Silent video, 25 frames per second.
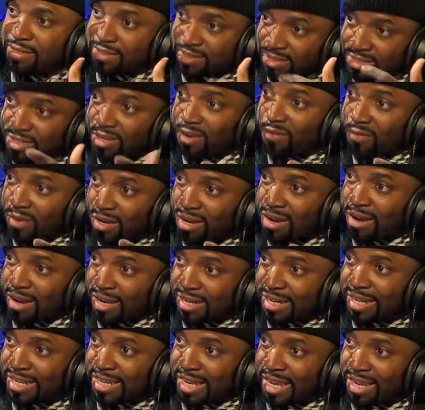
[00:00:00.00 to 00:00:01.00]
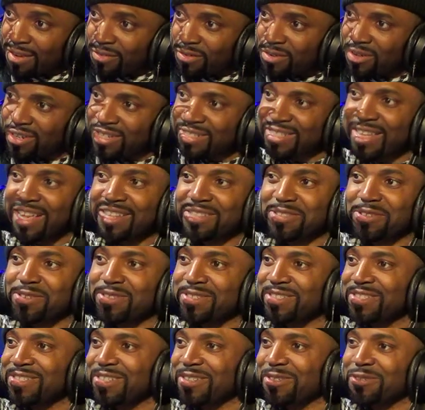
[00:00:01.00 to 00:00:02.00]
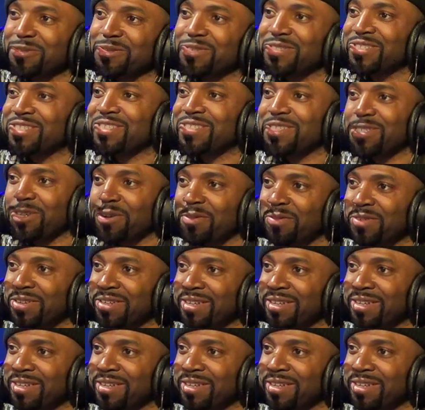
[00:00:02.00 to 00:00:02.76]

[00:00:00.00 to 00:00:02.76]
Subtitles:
silver card I gave you, because I thought, it was just silver.